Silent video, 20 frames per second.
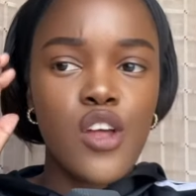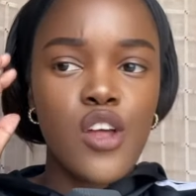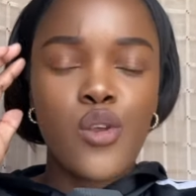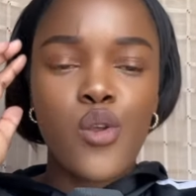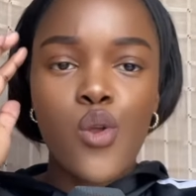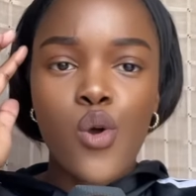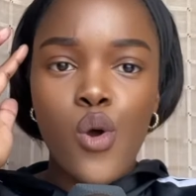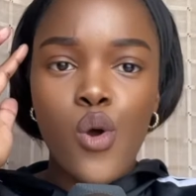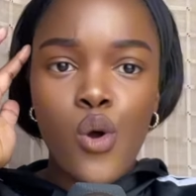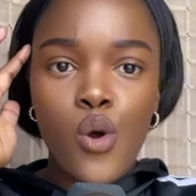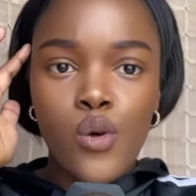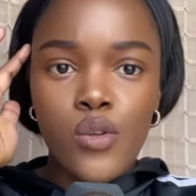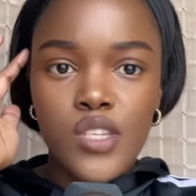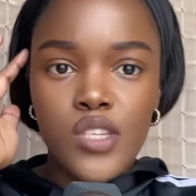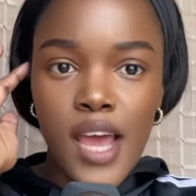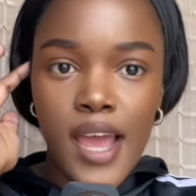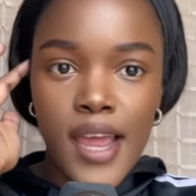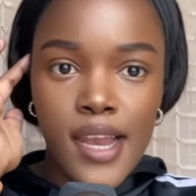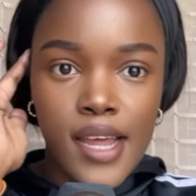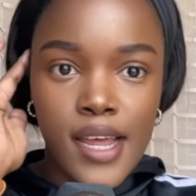no,
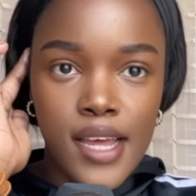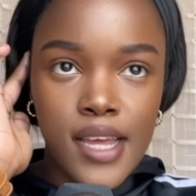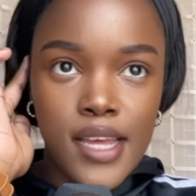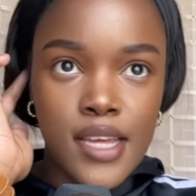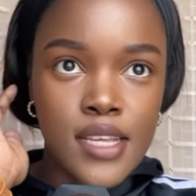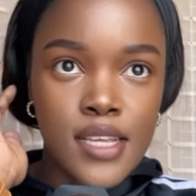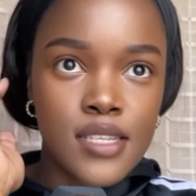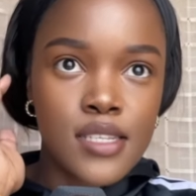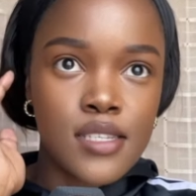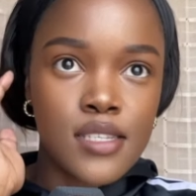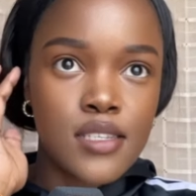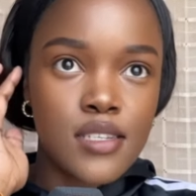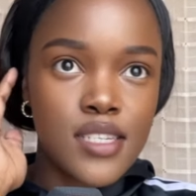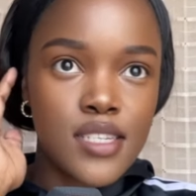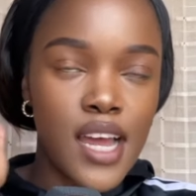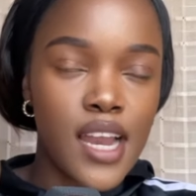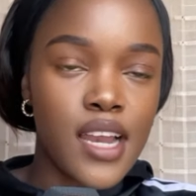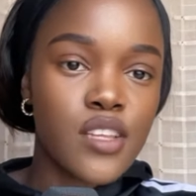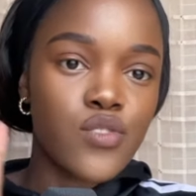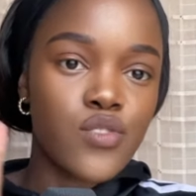
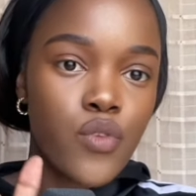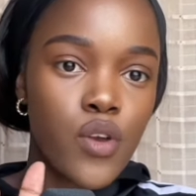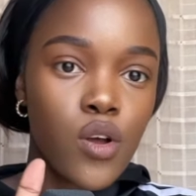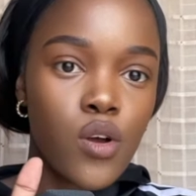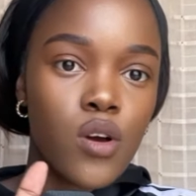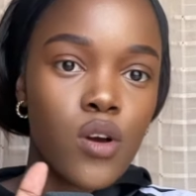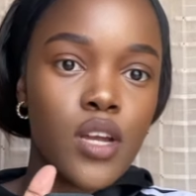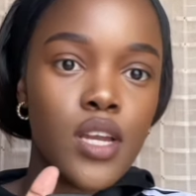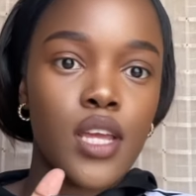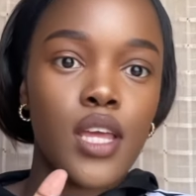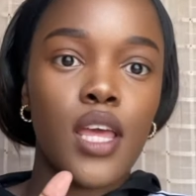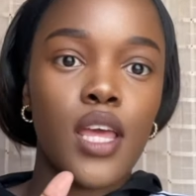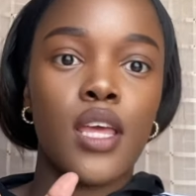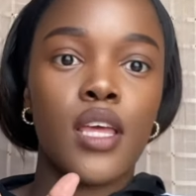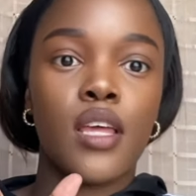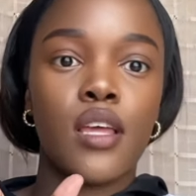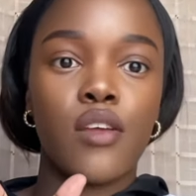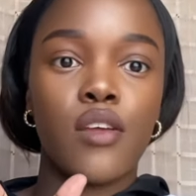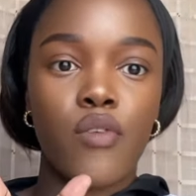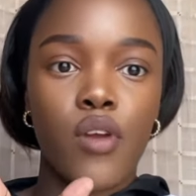Tyla's
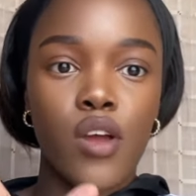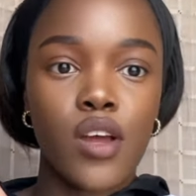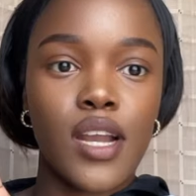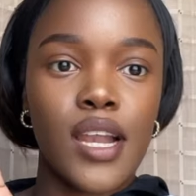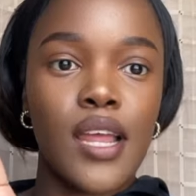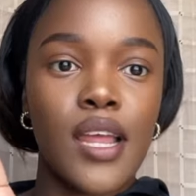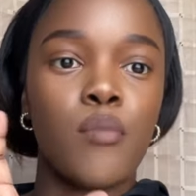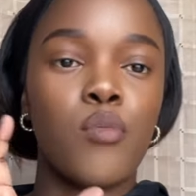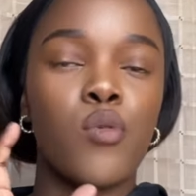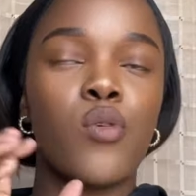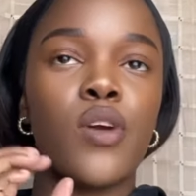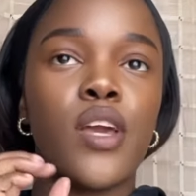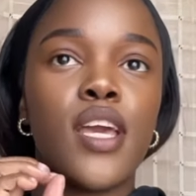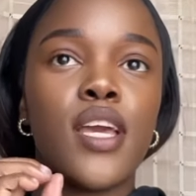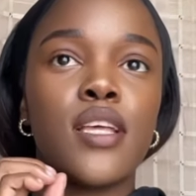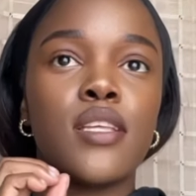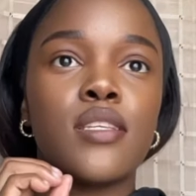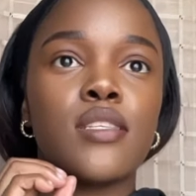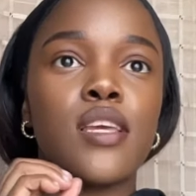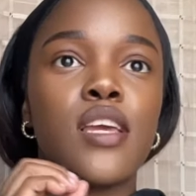record label
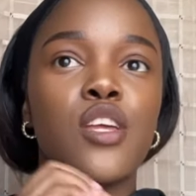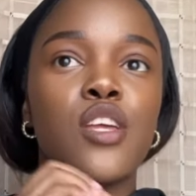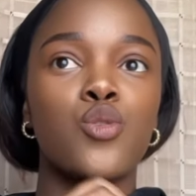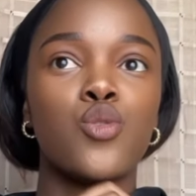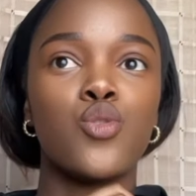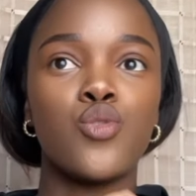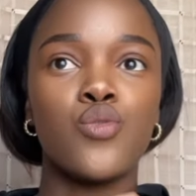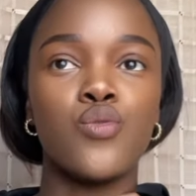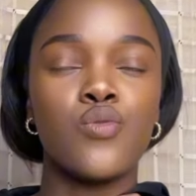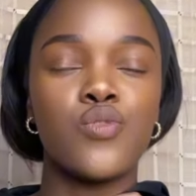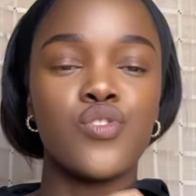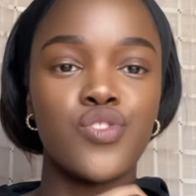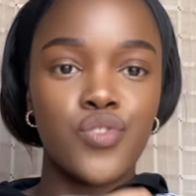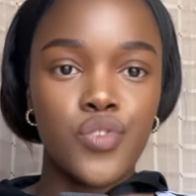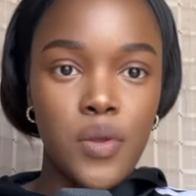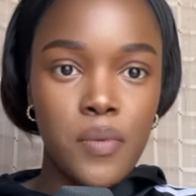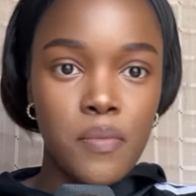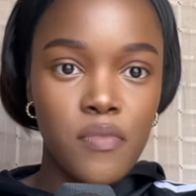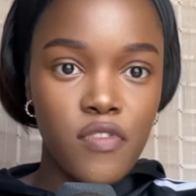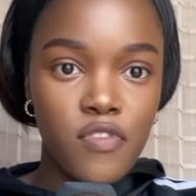is into
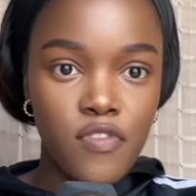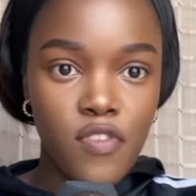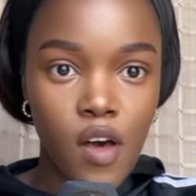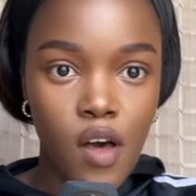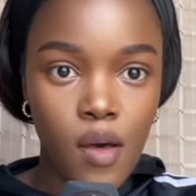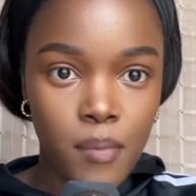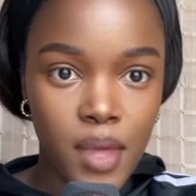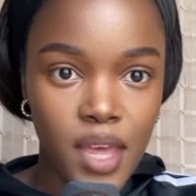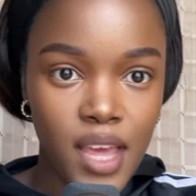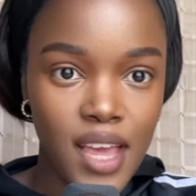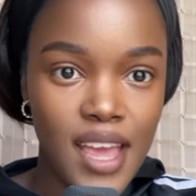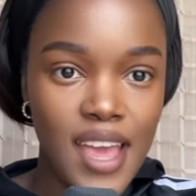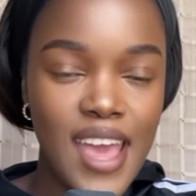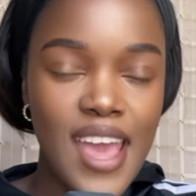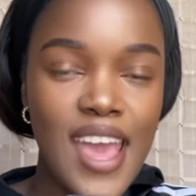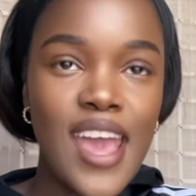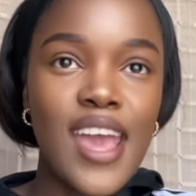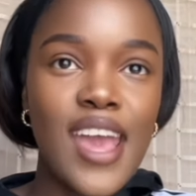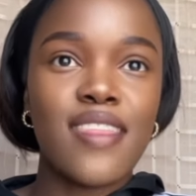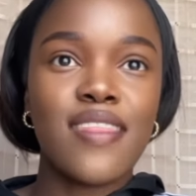stream farming.
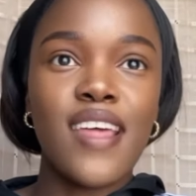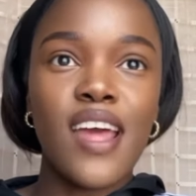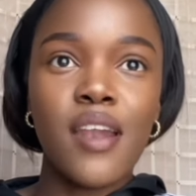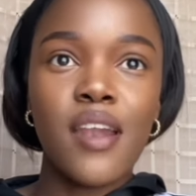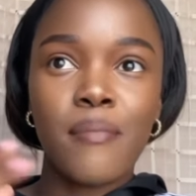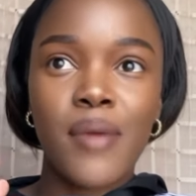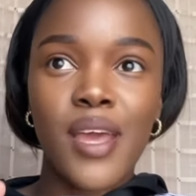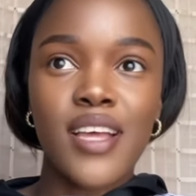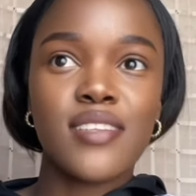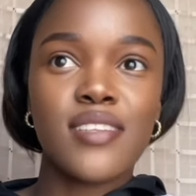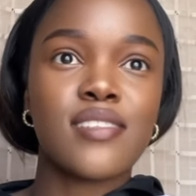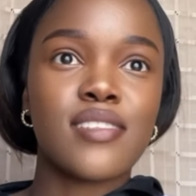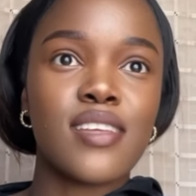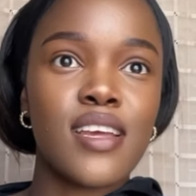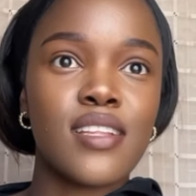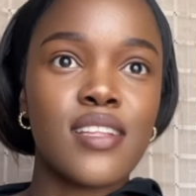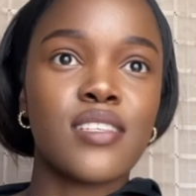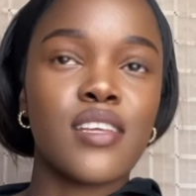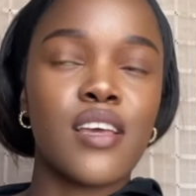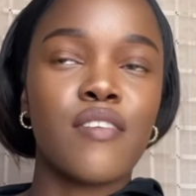It then makes
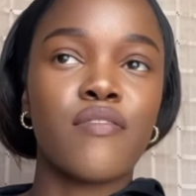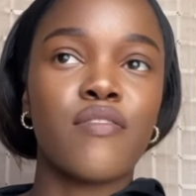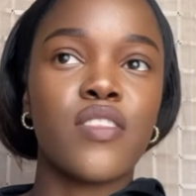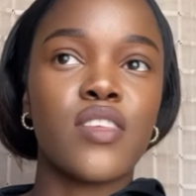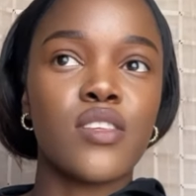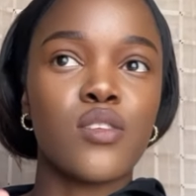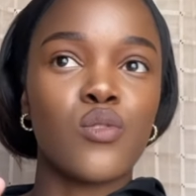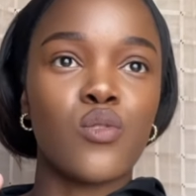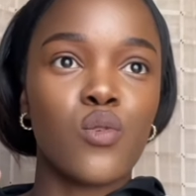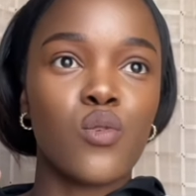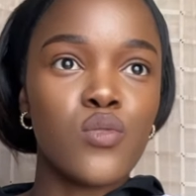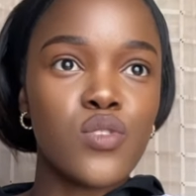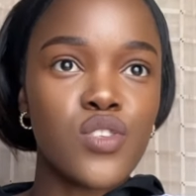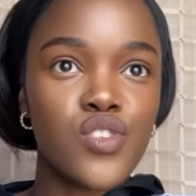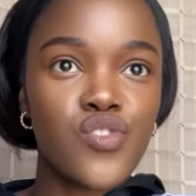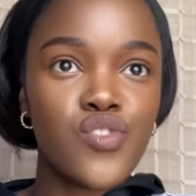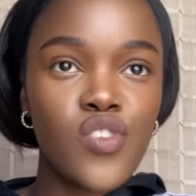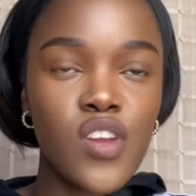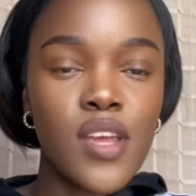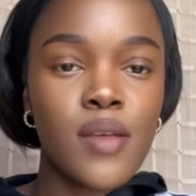sense if those
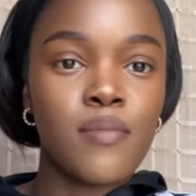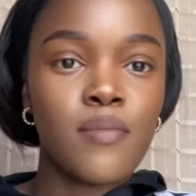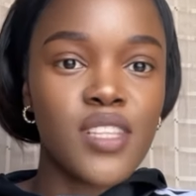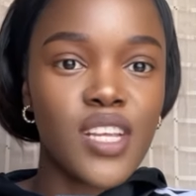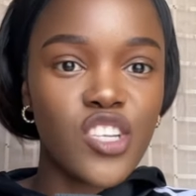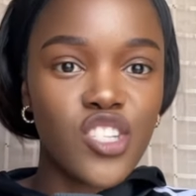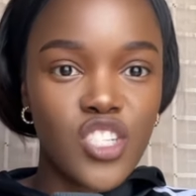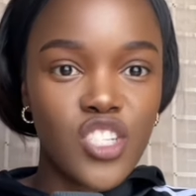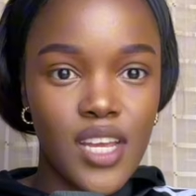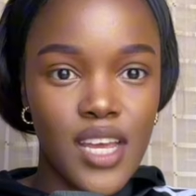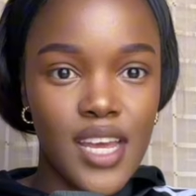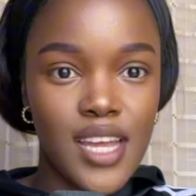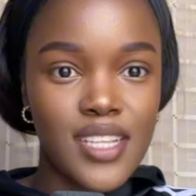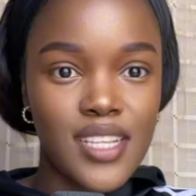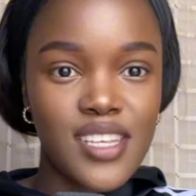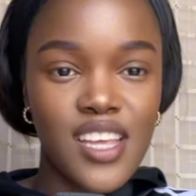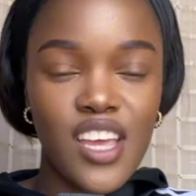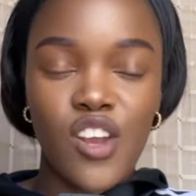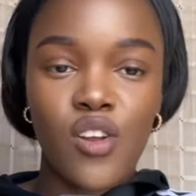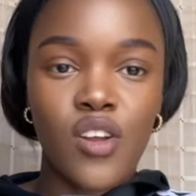streams that she
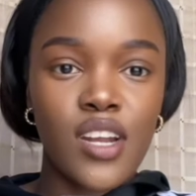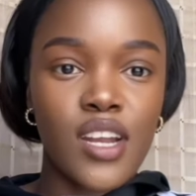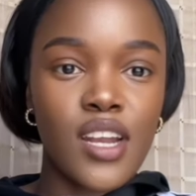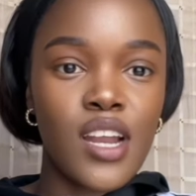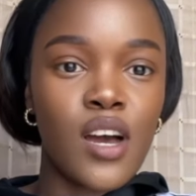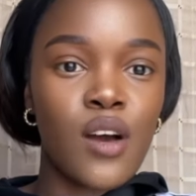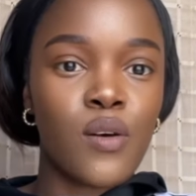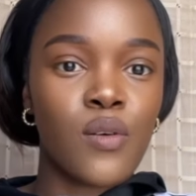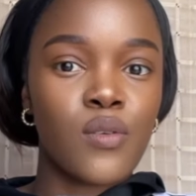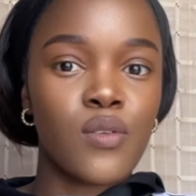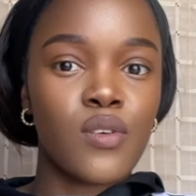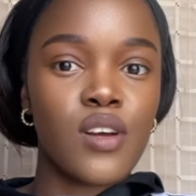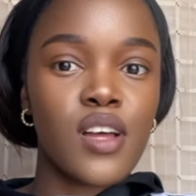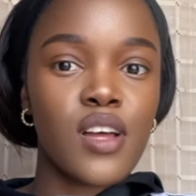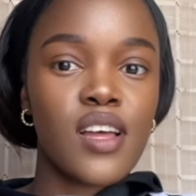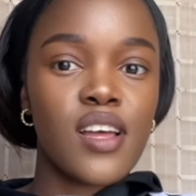gets cannot now